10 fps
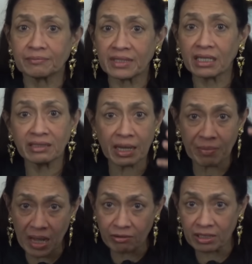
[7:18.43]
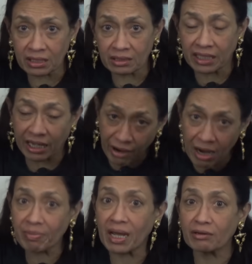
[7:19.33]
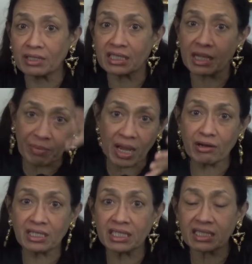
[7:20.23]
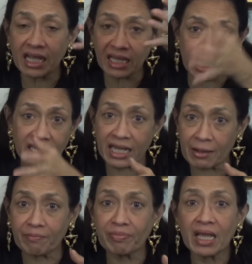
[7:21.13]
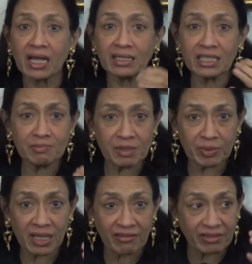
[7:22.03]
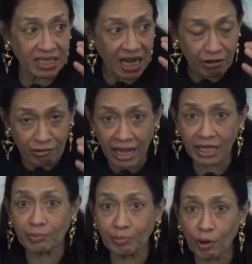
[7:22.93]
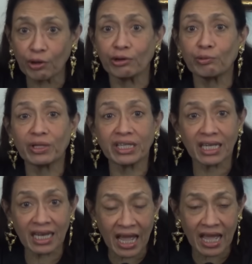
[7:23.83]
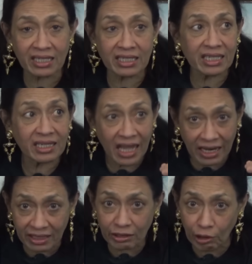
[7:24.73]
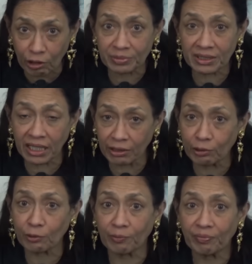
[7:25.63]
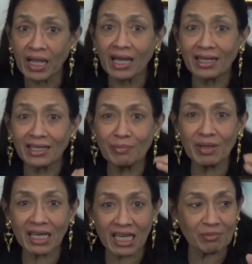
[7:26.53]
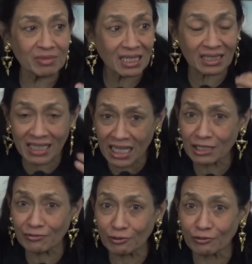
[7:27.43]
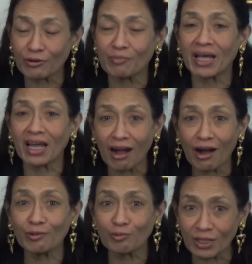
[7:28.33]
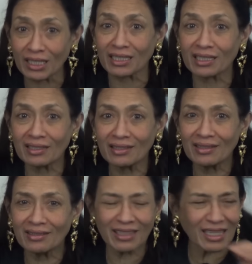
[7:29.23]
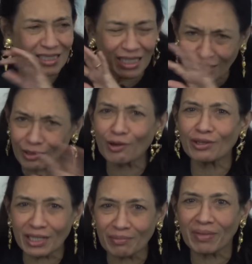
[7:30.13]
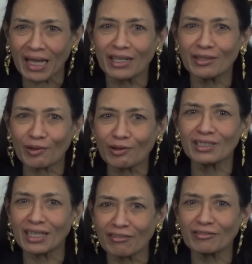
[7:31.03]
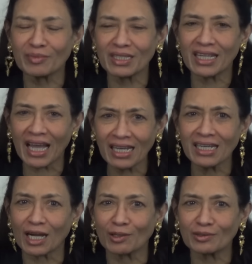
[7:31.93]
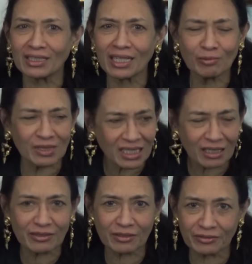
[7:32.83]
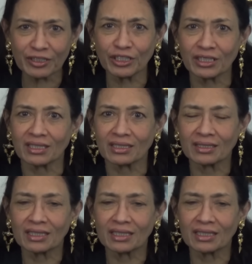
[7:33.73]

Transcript: Their parents, their grandparents, their parents, and then them. These people have a direct bond with the land and the crops they grow. They became successful from their hard work. They did not depend on government handouts. They were self-sufficient.